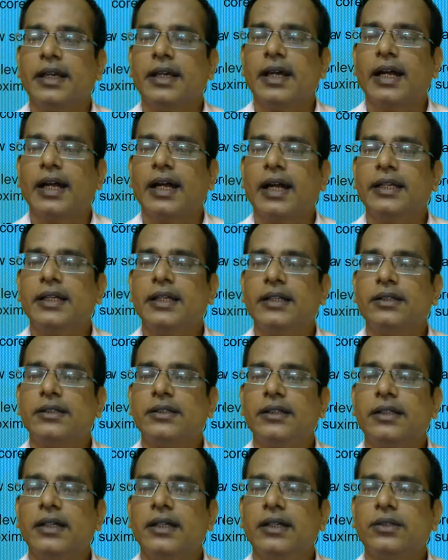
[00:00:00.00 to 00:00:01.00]
and
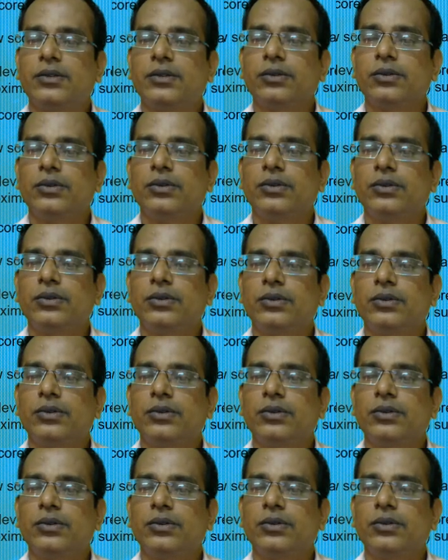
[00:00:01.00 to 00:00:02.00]
at 2 to
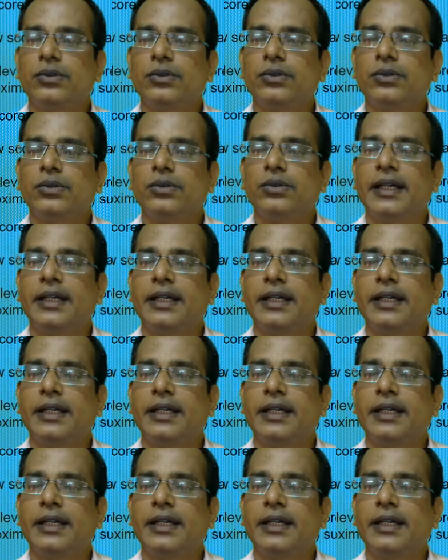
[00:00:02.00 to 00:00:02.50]
5 dB